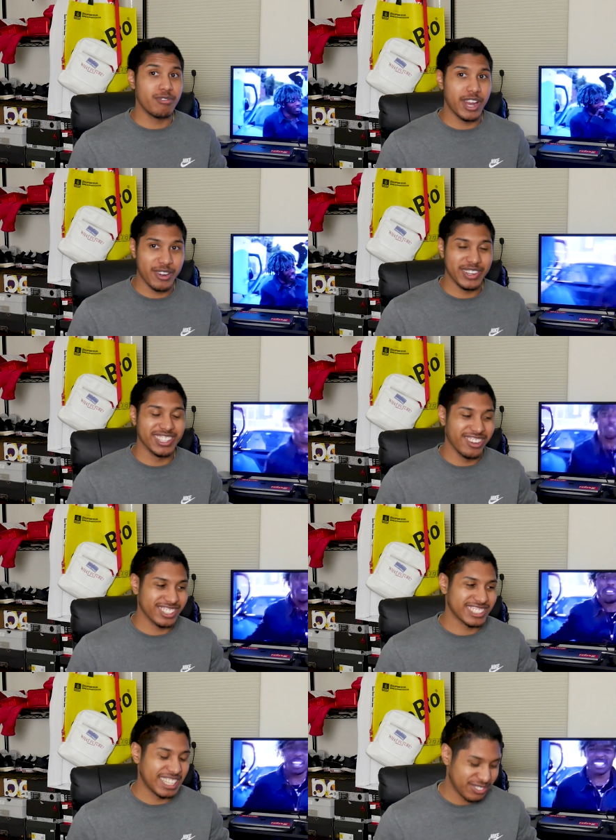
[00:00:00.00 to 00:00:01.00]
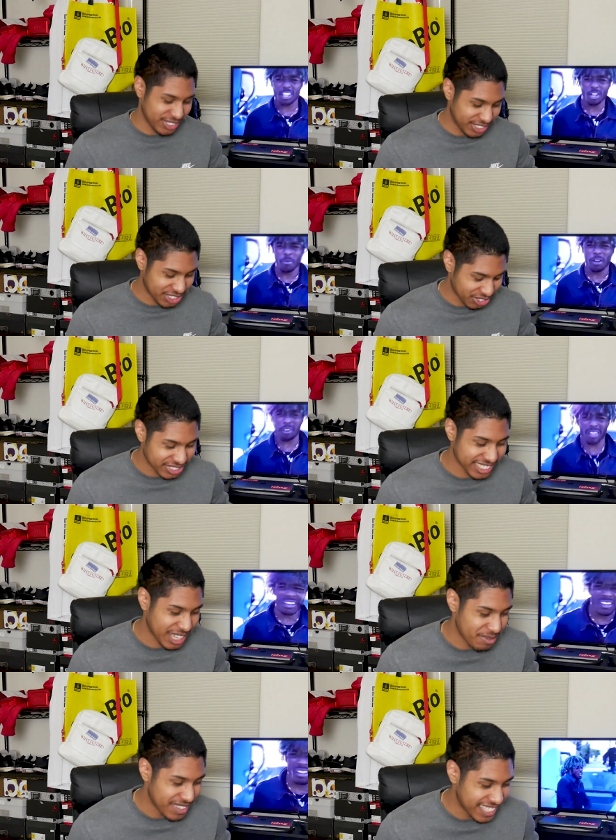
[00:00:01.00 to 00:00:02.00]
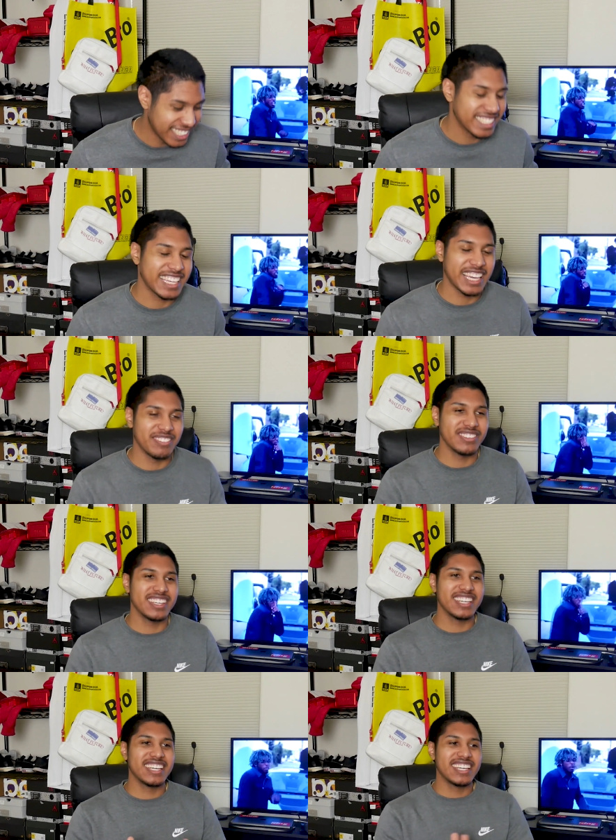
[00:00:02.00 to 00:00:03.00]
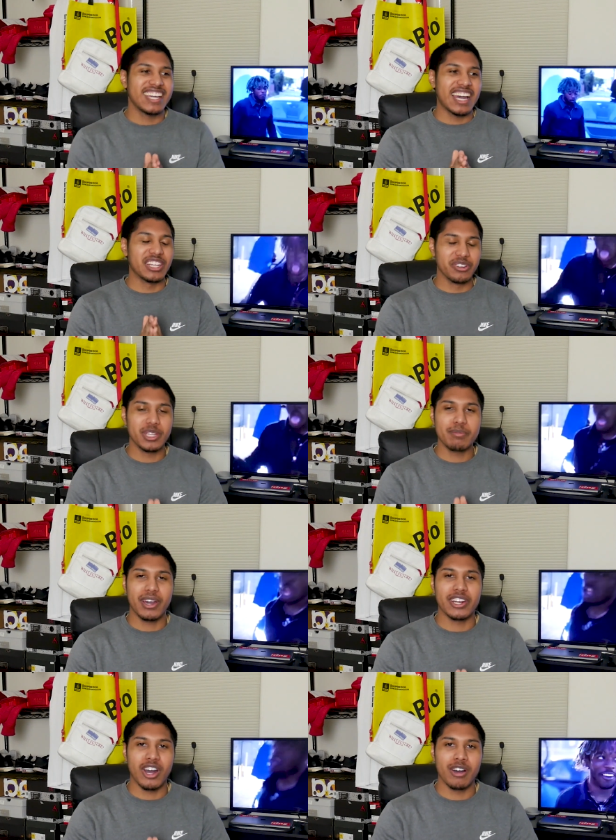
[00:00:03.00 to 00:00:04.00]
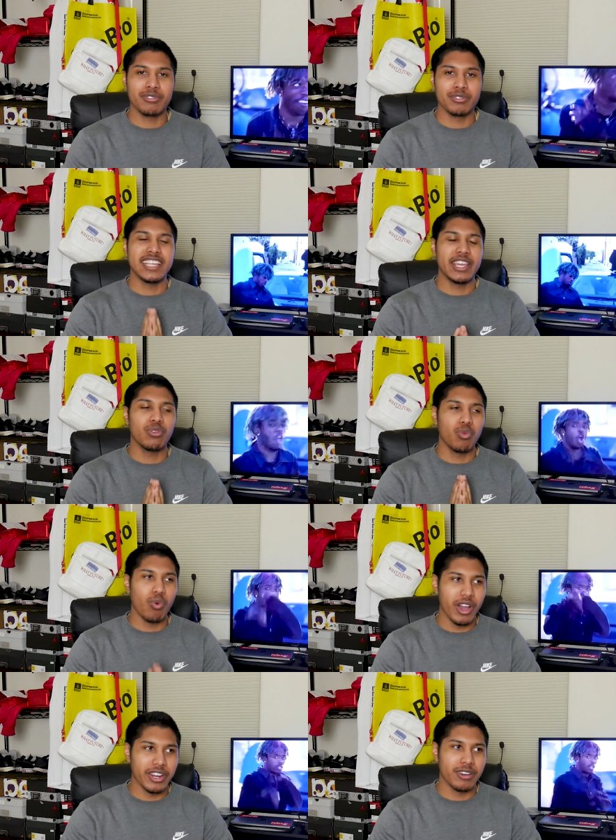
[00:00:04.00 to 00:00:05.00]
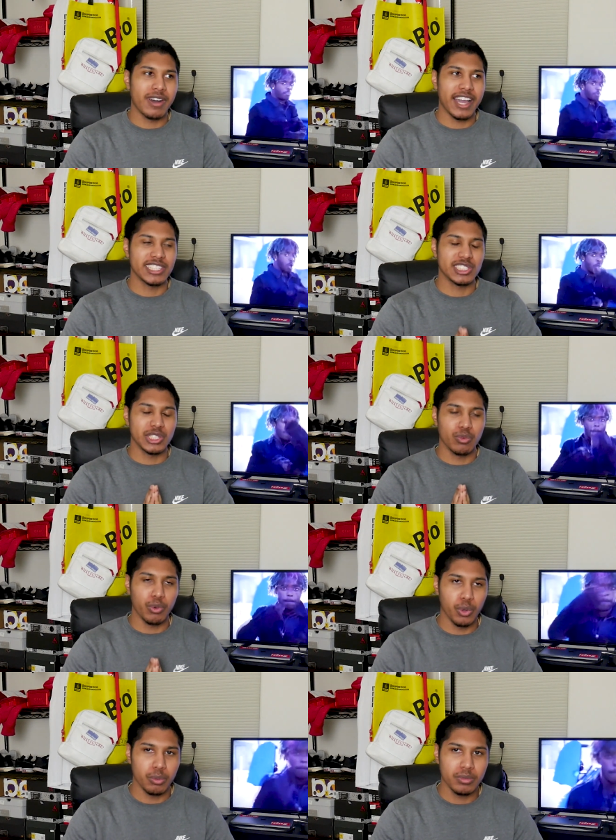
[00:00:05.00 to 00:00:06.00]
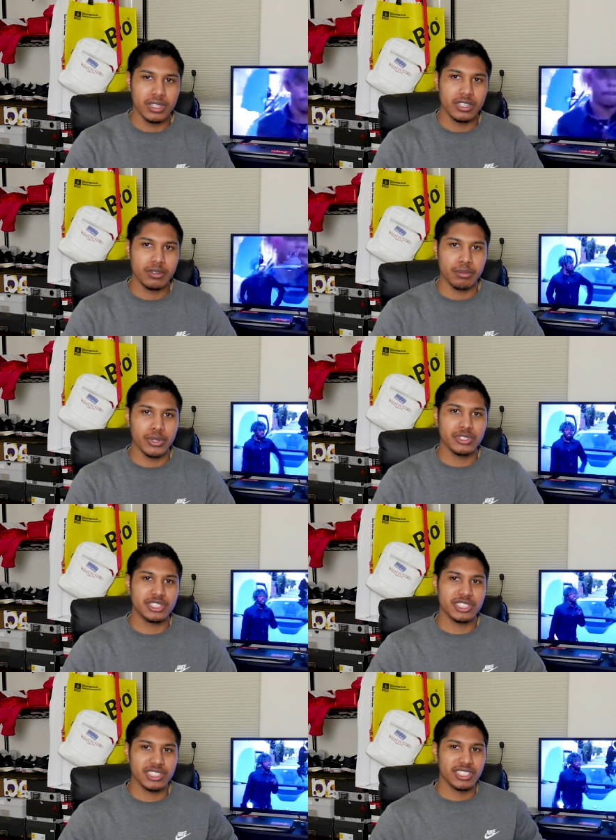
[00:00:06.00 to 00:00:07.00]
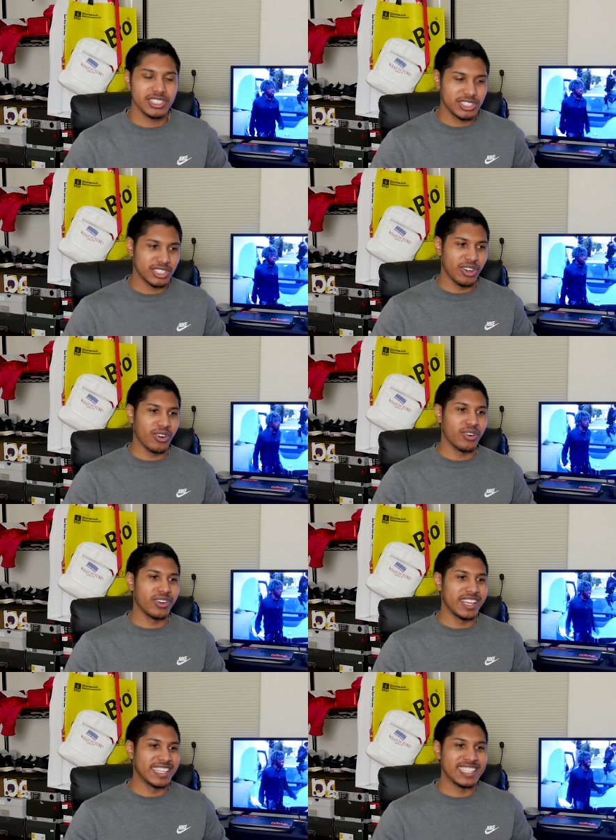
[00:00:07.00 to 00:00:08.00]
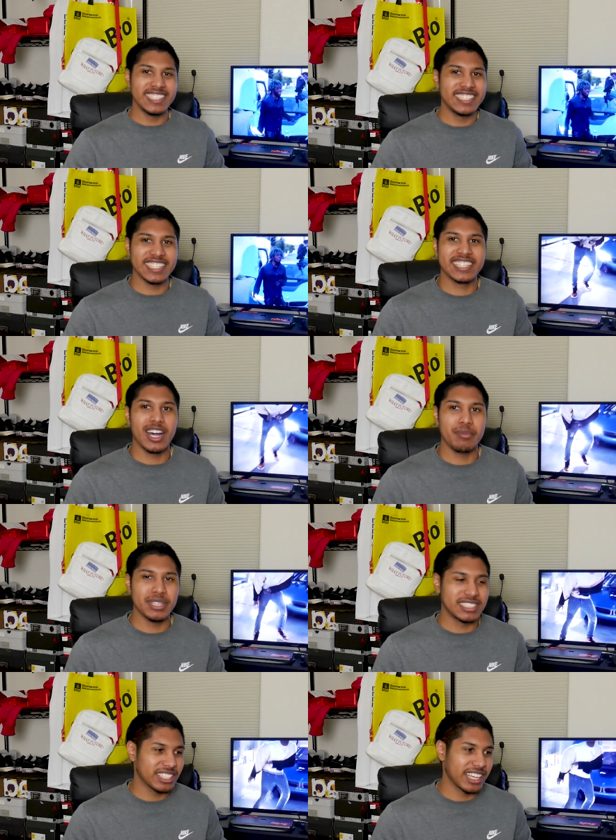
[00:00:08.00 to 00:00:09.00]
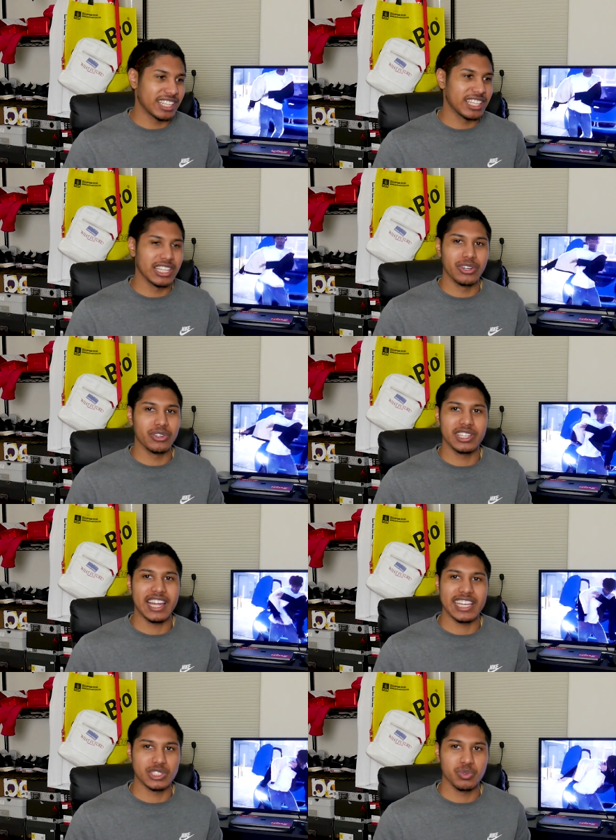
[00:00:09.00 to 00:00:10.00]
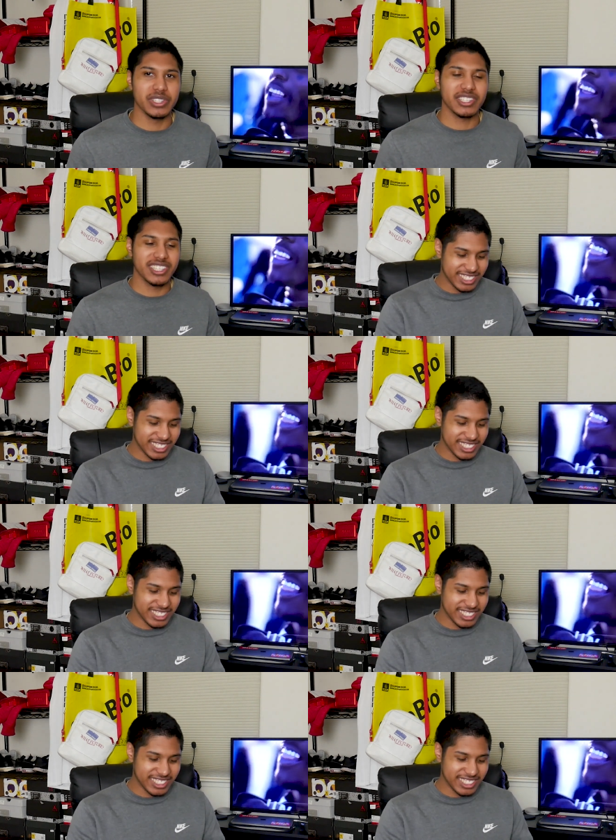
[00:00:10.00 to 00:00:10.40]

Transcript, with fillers: very long time for this shirt to come in. It came I literally bought it off of day one of Highest in the Room merch. So, and it didn't come into like literally last week.